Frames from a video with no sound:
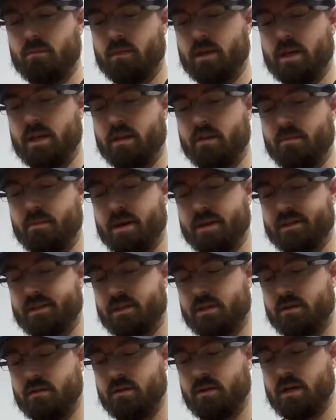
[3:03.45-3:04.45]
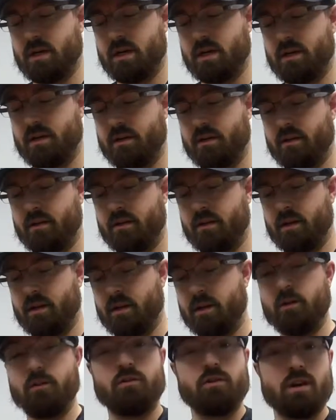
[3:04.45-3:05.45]
get the best
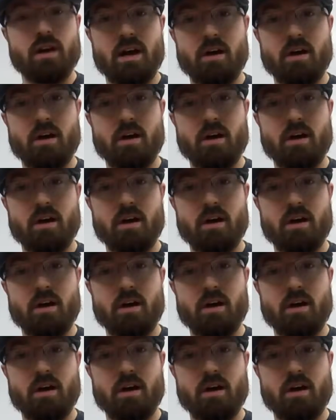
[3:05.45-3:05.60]
adhesion